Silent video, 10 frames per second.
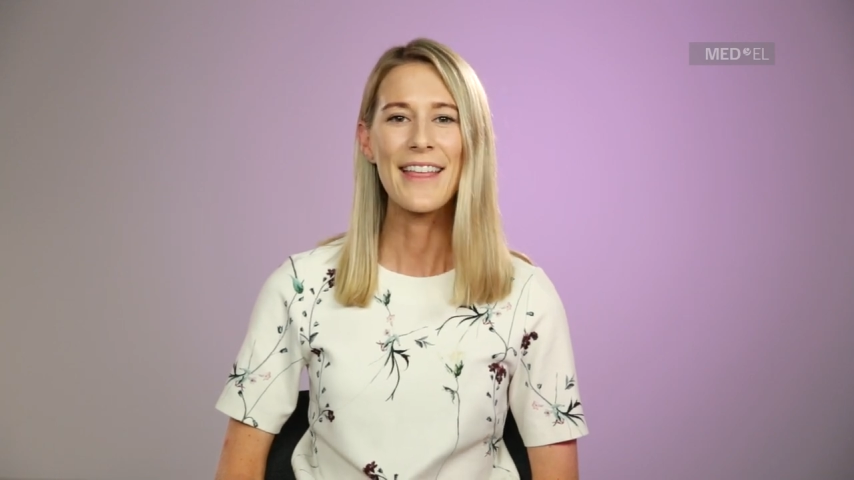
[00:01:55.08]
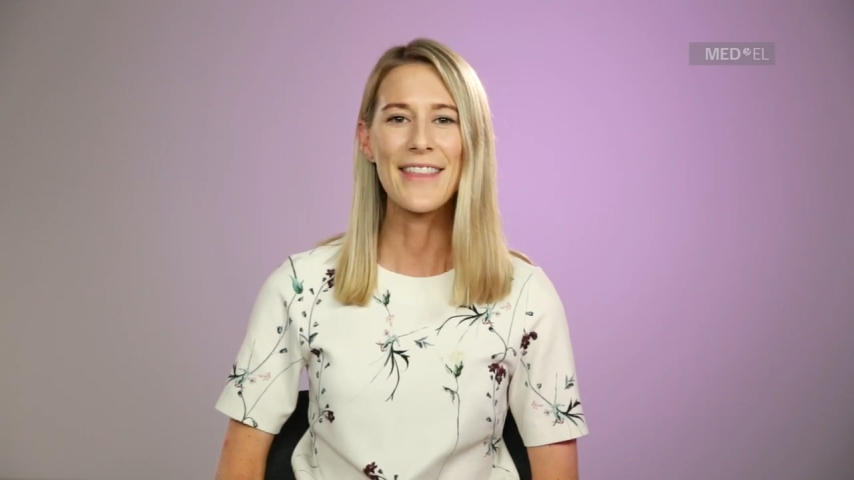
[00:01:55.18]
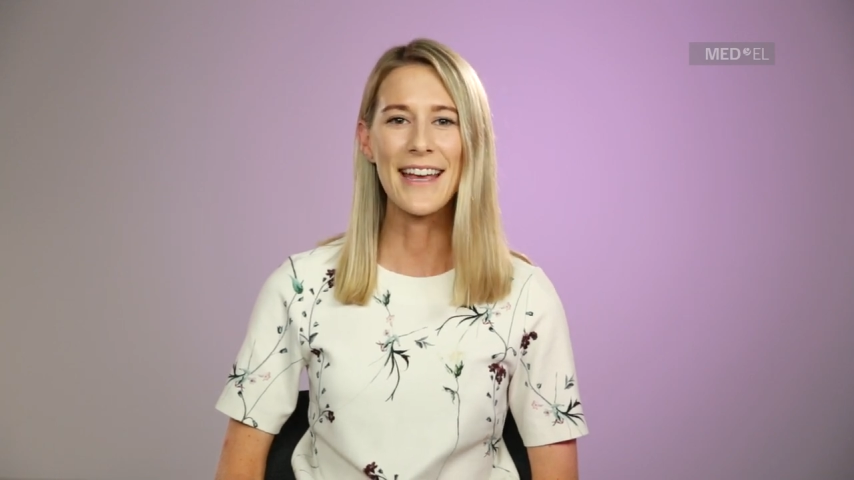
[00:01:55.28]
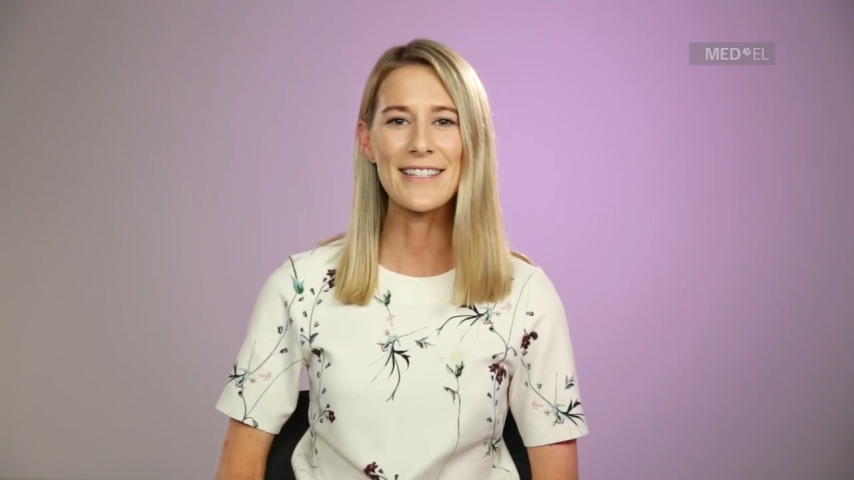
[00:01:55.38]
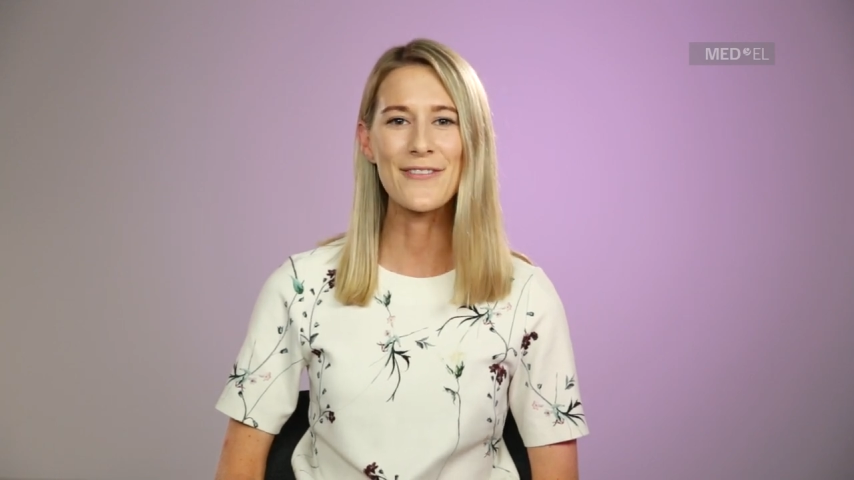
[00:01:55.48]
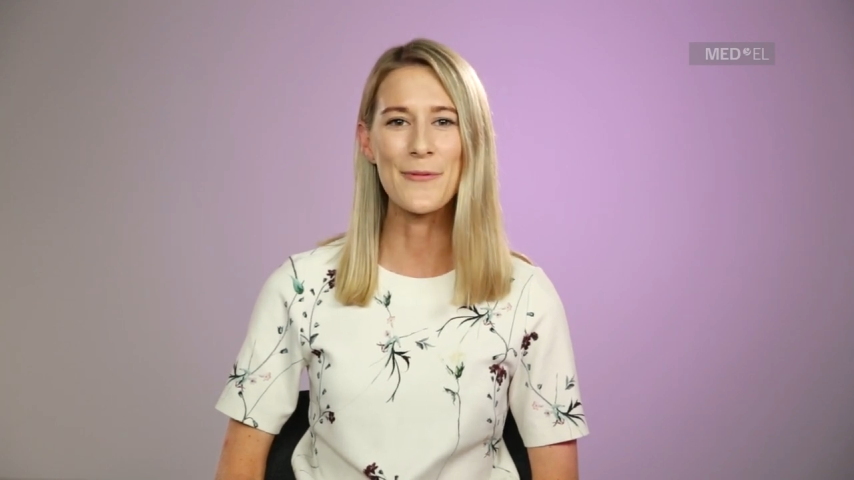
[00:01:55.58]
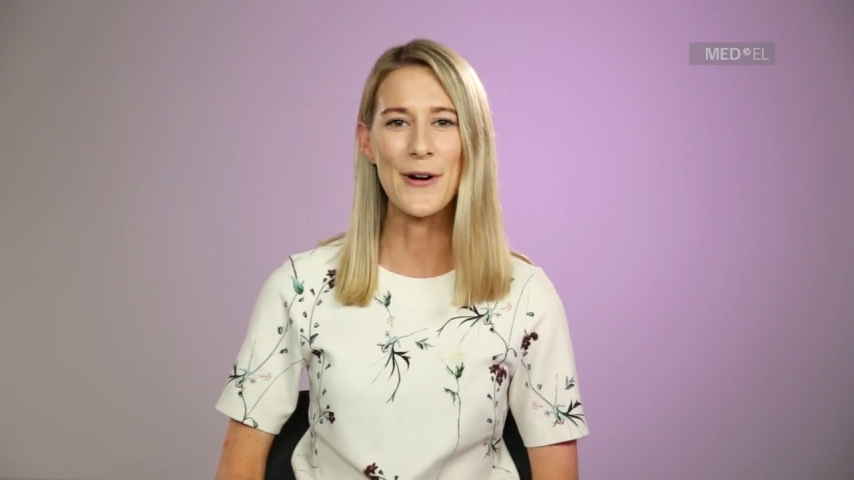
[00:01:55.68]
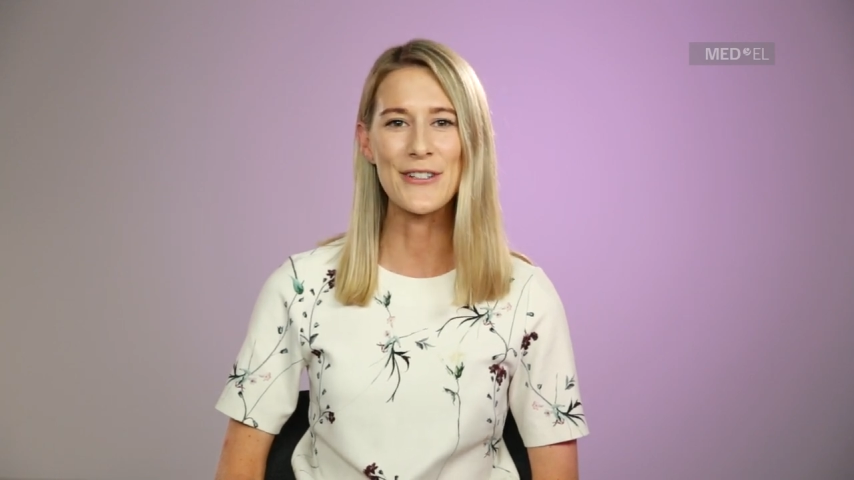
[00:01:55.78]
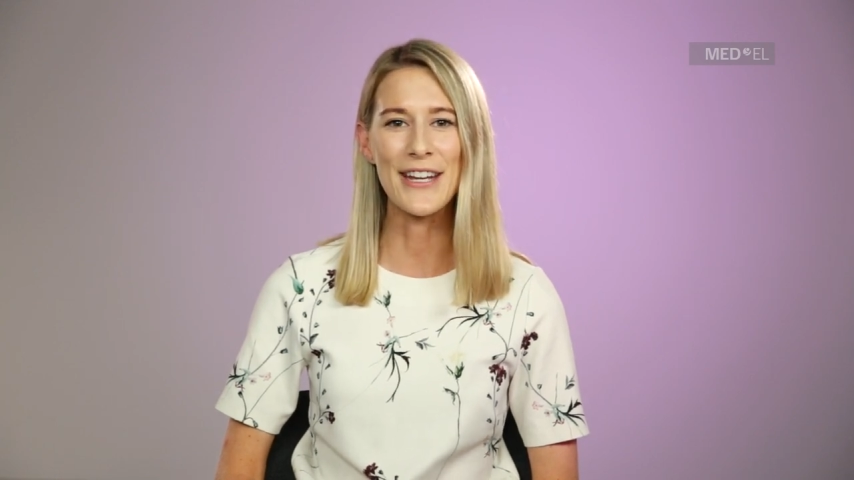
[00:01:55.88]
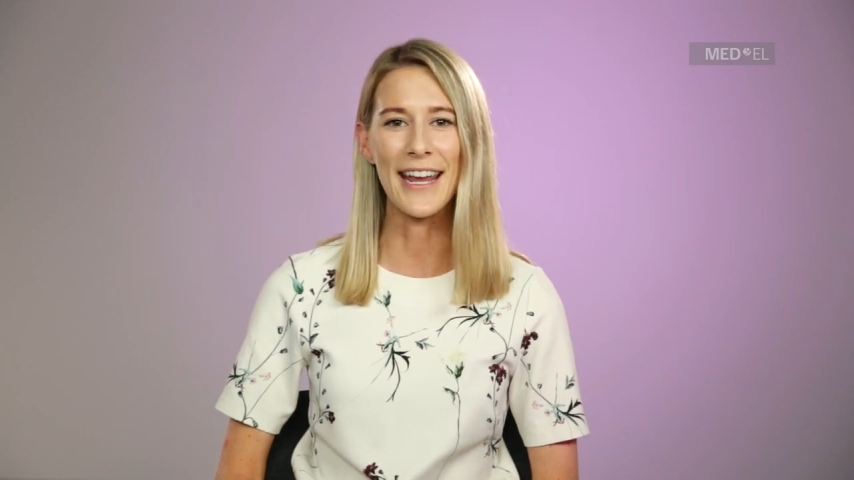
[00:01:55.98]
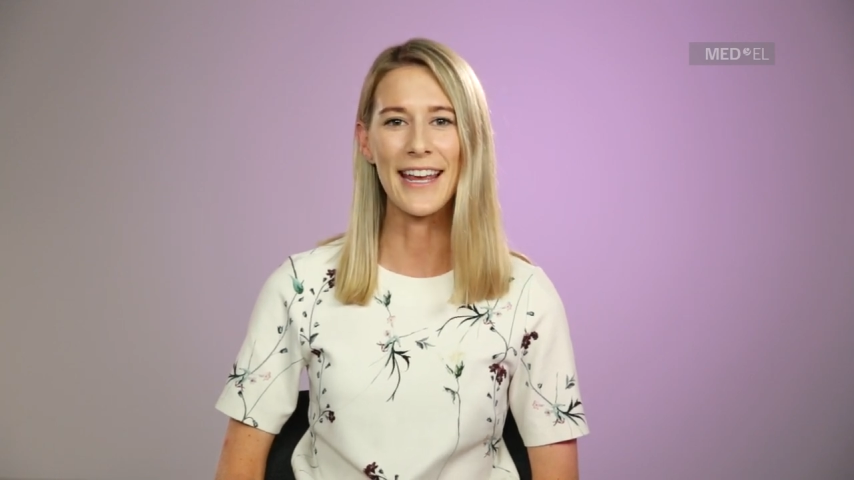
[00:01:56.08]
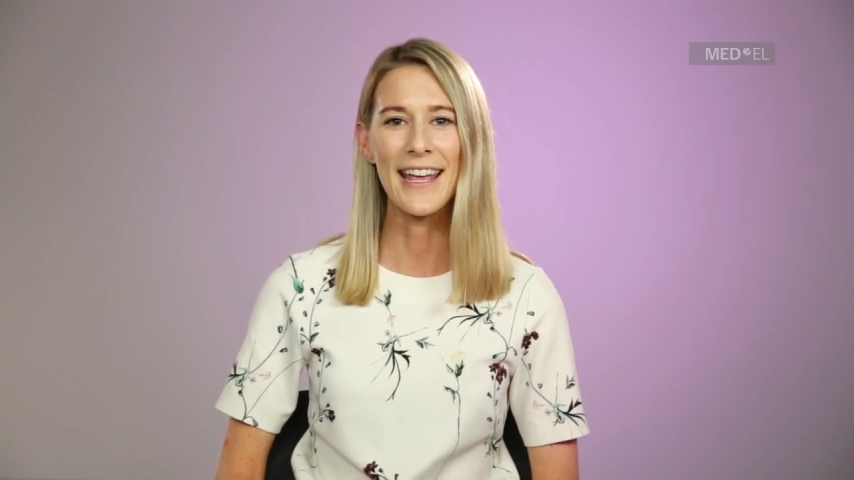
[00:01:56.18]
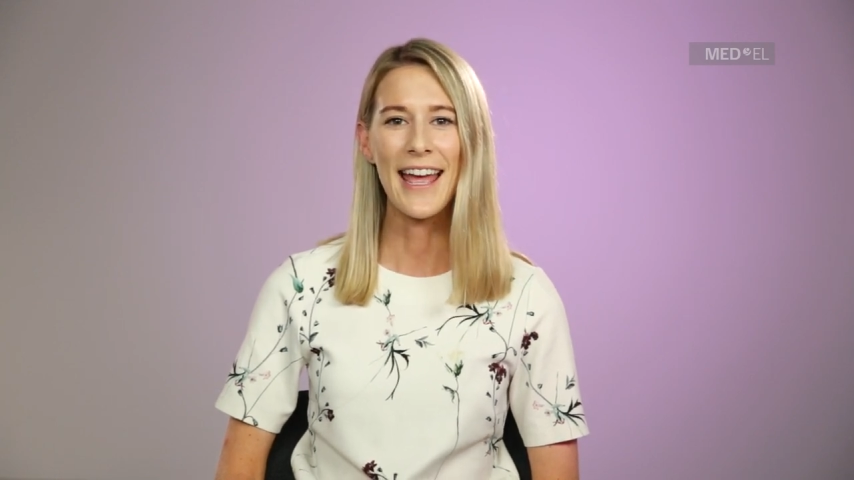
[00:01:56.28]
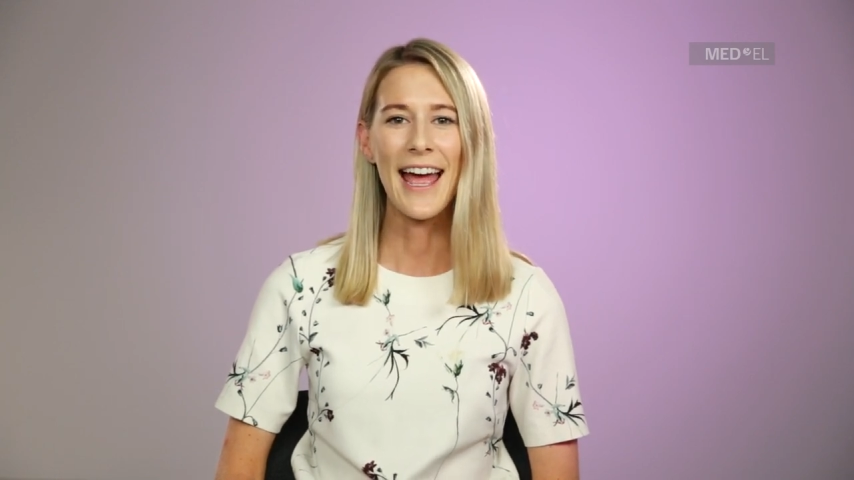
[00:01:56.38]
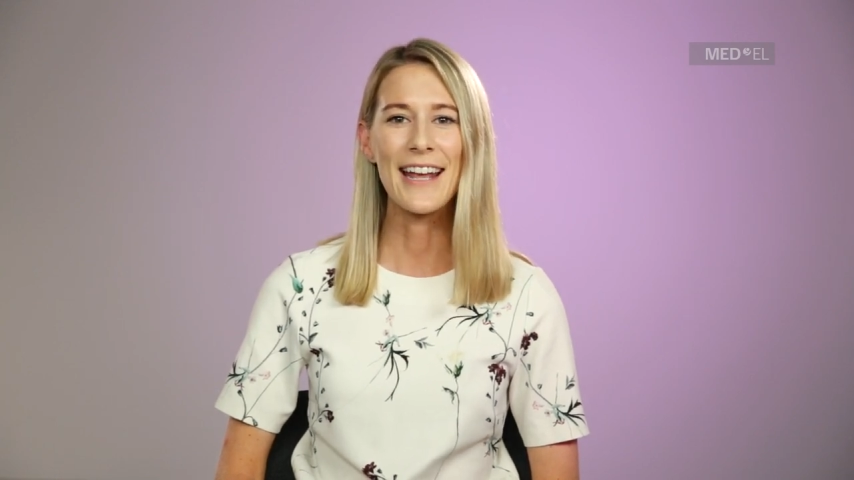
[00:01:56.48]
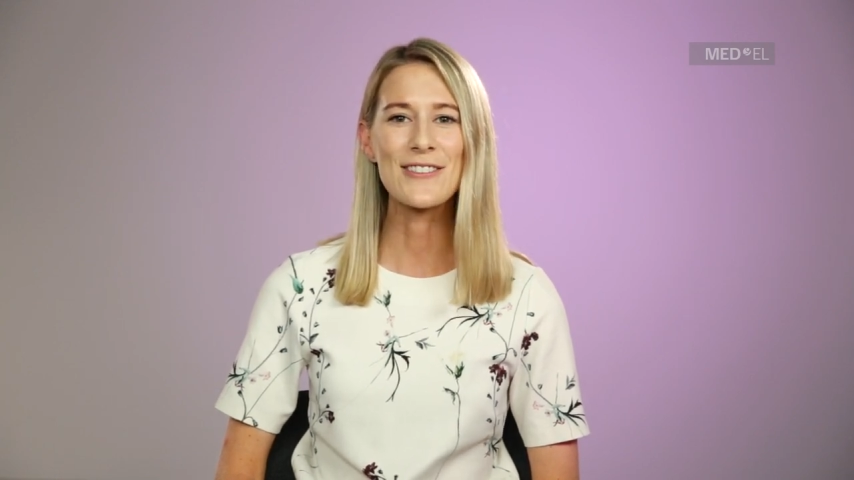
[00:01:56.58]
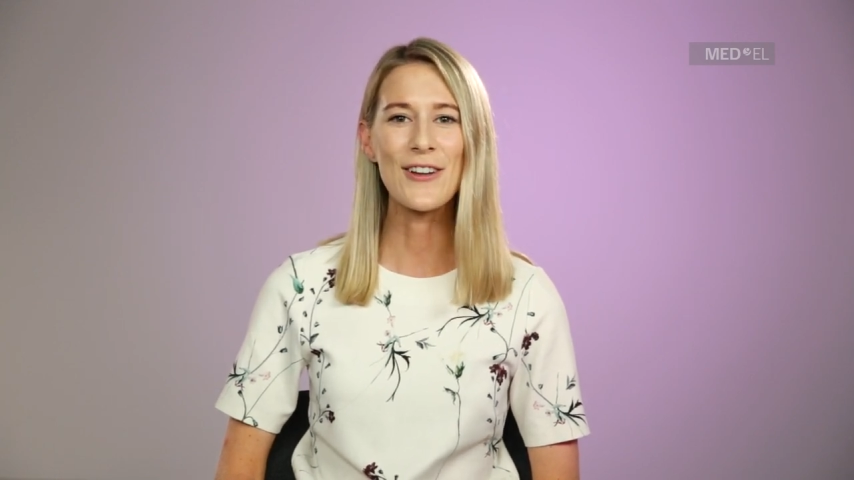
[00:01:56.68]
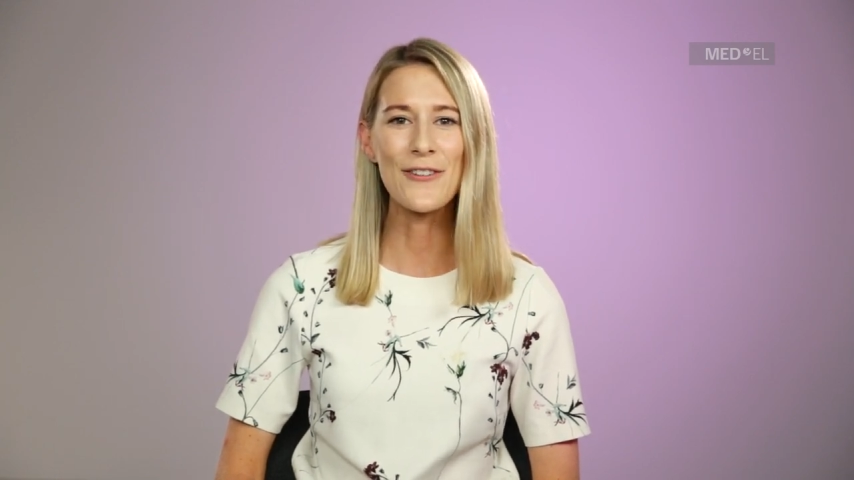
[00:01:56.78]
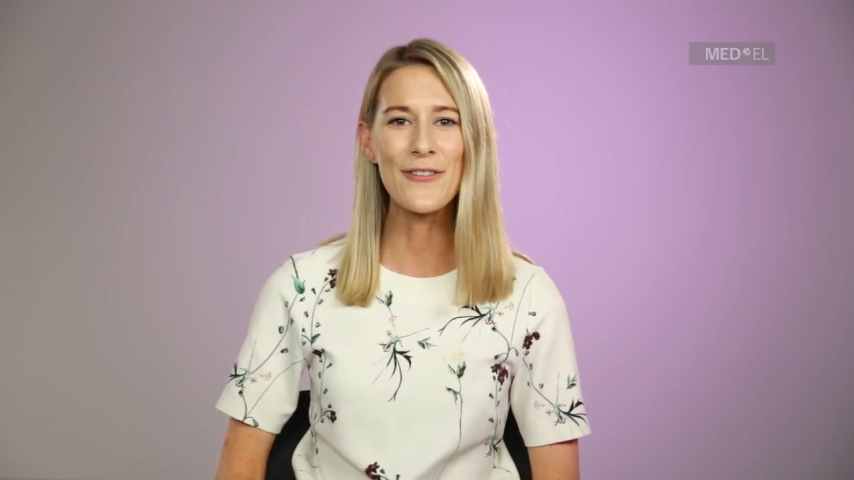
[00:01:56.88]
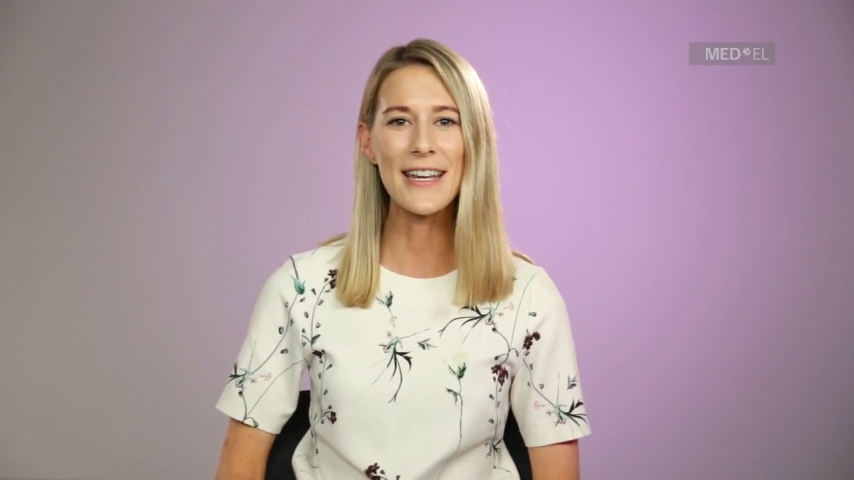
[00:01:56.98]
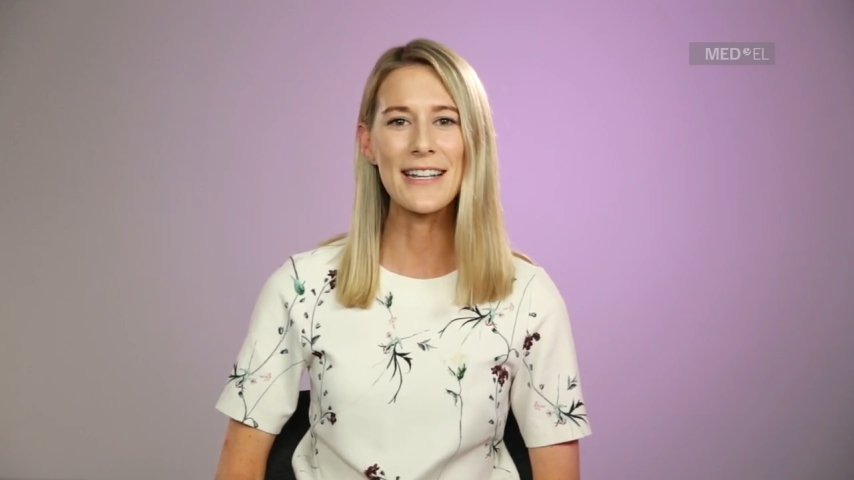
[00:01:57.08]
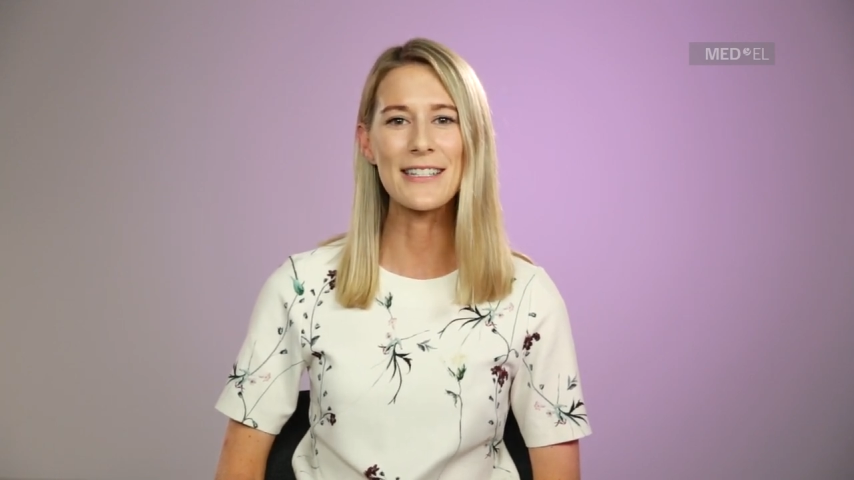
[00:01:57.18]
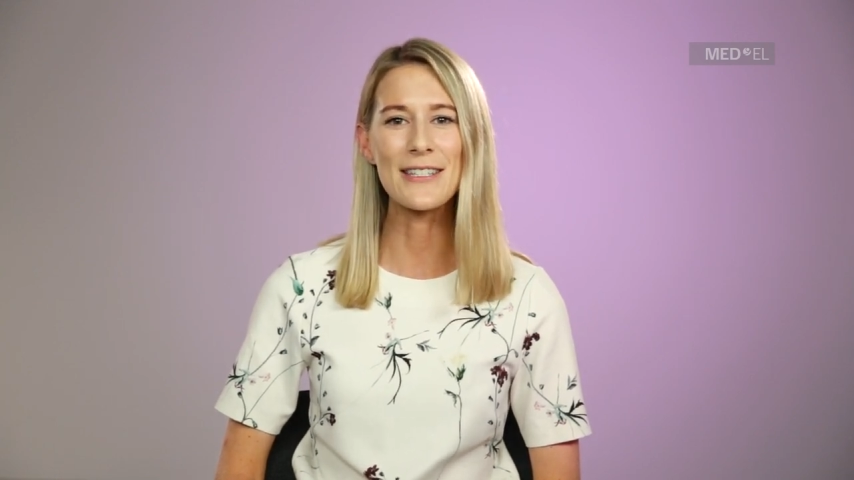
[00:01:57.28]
Thanks for watching, and don't forget to